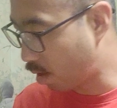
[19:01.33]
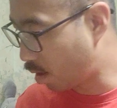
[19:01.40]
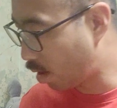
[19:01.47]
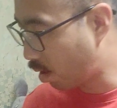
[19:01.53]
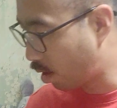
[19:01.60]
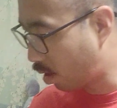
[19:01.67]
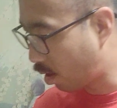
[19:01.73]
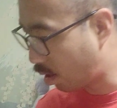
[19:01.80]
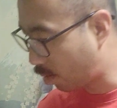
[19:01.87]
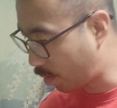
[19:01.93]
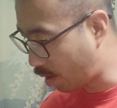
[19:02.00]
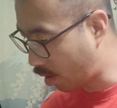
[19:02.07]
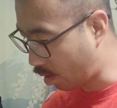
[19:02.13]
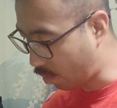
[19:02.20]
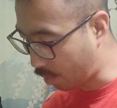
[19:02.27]
Oh
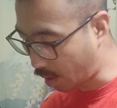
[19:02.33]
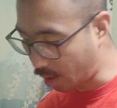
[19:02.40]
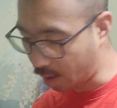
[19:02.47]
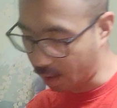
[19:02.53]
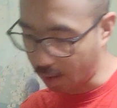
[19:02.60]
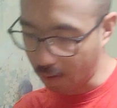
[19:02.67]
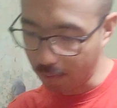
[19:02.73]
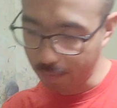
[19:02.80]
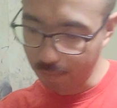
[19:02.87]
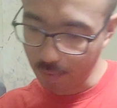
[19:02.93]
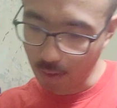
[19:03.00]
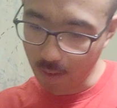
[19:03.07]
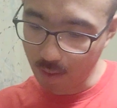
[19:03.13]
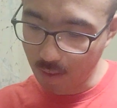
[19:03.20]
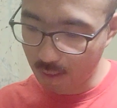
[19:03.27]
man, I don't know.
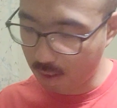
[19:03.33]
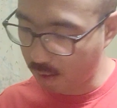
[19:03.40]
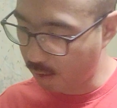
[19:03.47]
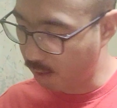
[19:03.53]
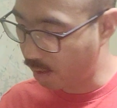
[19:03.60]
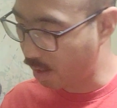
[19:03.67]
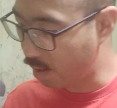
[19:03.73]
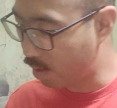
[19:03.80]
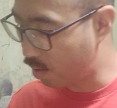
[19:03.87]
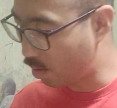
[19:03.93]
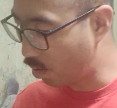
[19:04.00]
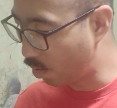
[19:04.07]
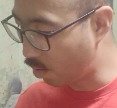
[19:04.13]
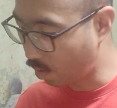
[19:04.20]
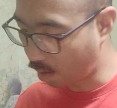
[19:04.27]
I think these
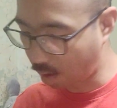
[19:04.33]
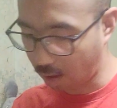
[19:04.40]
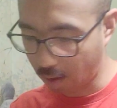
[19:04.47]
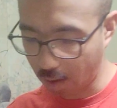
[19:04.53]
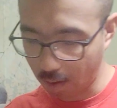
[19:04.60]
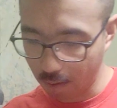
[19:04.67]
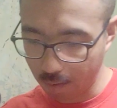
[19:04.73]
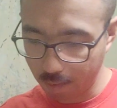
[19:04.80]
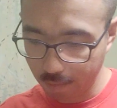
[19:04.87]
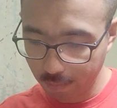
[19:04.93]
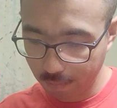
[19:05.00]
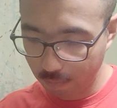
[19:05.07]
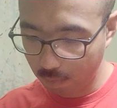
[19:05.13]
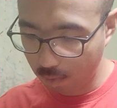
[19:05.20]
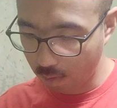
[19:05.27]
two are
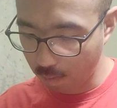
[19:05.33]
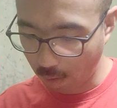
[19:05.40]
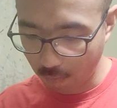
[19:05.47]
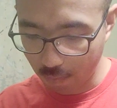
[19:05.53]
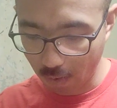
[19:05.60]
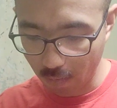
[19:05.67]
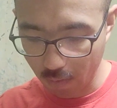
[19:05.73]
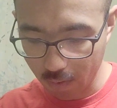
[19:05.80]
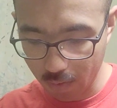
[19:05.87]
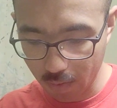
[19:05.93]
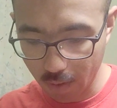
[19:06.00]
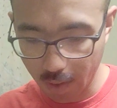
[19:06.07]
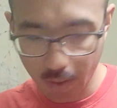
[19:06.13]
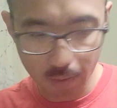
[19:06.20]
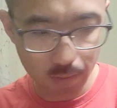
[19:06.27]
my favorites
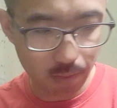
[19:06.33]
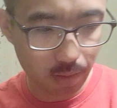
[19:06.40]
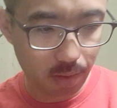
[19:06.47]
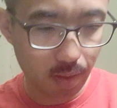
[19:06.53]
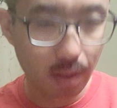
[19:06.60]
right now.